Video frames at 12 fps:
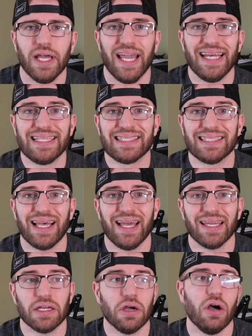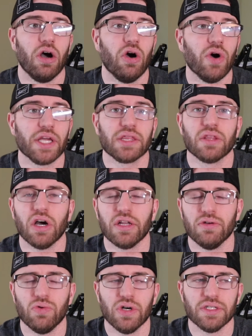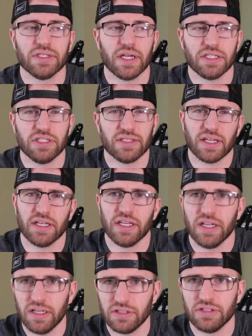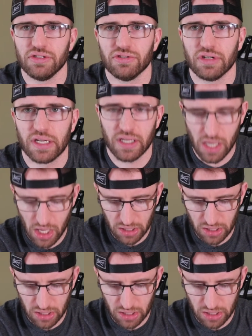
And he's like, oh, I thought it was like just like an energy drink.